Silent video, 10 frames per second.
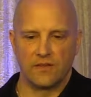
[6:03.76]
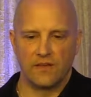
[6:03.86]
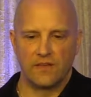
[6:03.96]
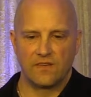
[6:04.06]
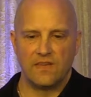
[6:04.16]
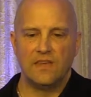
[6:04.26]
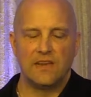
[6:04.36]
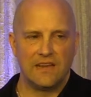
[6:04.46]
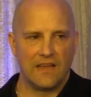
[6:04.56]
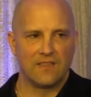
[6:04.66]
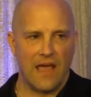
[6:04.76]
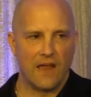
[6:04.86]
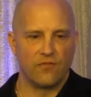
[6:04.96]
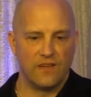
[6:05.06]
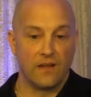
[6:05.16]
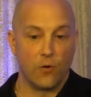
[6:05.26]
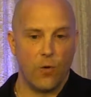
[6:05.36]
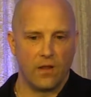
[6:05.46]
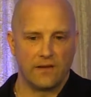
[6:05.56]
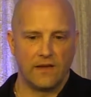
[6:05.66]
It's key to get that via
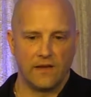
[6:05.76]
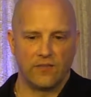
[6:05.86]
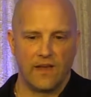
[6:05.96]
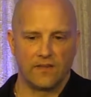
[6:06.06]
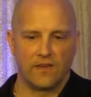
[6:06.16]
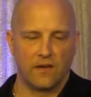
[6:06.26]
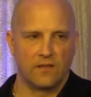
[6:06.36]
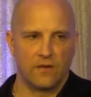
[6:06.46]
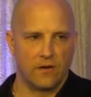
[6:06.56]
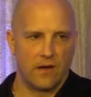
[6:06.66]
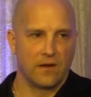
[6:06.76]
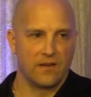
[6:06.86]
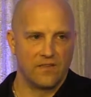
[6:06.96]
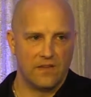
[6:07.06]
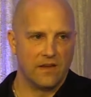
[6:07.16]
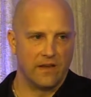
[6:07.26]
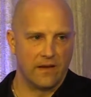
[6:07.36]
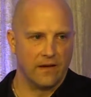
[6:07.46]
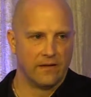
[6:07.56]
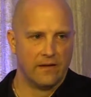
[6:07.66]
qualitative testing, because you're not going to see it
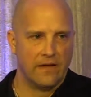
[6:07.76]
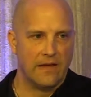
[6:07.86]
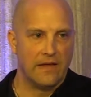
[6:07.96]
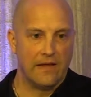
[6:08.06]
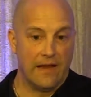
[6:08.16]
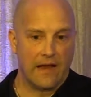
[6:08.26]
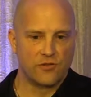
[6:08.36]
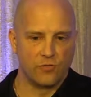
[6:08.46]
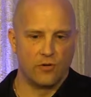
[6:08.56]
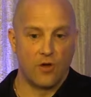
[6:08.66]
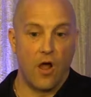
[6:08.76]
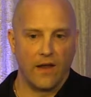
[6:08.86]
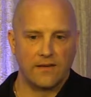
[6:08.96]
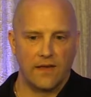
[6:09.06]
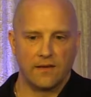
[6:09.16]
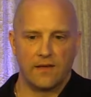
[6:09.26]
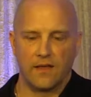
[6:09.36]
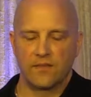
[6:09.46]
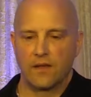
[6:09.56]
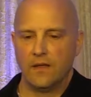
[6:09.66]
in an actual content
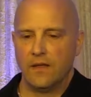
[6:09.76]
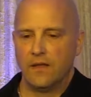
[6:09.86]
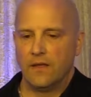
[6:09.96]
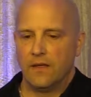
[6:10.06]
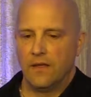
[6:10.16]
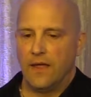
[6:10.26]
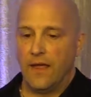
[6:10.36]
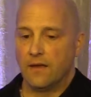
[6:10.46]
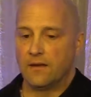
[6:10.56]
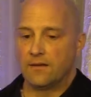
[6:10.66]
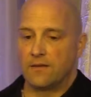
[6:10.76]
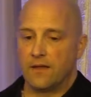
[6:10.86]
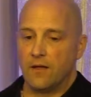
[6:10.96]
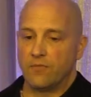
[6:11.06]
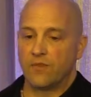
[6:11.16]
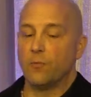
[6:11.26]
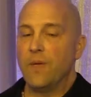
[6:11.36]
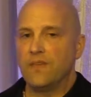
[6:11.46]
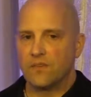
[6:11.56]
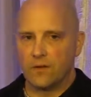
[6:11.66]
test. And so
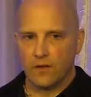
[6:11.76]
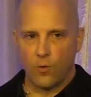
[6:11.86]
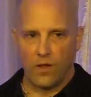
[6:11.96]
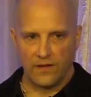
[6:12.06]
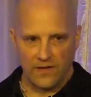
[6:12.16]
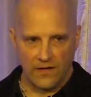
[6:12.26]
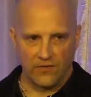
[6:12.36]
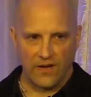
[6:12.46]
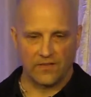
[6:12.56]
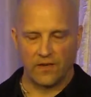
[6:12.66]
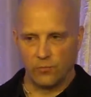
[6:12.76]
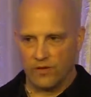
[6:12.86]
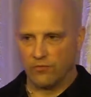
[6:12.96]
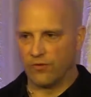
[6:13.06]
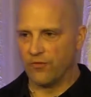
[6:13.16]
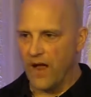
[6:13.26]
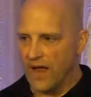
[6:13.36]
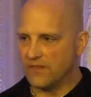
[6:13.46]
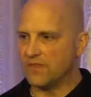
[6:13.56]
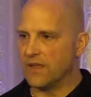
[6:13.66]
based on the qualitative testing, we
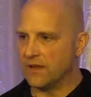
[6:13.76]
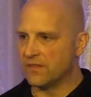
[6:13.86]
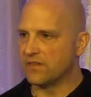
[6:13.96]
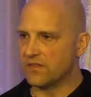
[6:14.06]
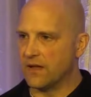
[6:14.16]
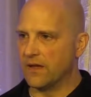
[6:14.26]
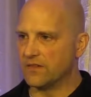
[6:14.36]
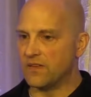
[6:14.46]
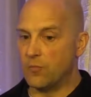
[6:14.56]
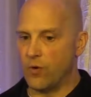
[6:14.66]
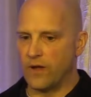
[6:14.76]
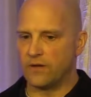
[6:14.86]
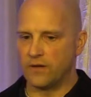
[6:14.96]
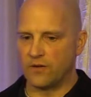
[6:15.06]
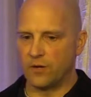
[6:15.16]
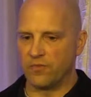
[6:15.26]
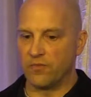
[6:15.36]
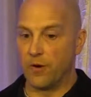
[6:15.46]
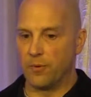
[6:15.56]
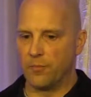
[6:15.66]
revised things somewhat in terms
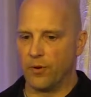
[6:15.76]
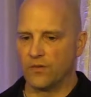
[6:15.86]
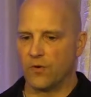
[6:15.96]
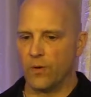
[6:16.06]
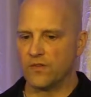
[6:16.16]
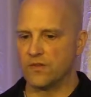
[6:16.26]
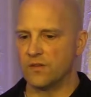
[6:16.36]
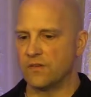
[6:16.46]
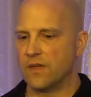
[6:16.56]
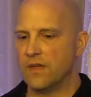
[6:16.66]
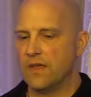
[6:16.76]
of our proposed questions.